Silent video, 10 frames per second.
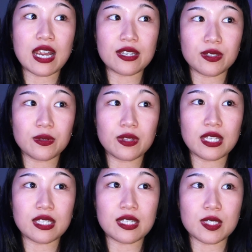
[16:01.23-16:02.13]
I do
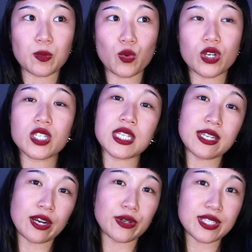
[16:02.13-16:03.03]
think it is important to
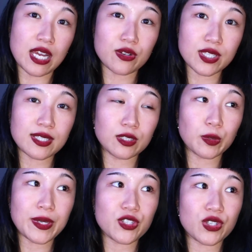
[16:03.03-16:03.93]
narrow it down just a little bit,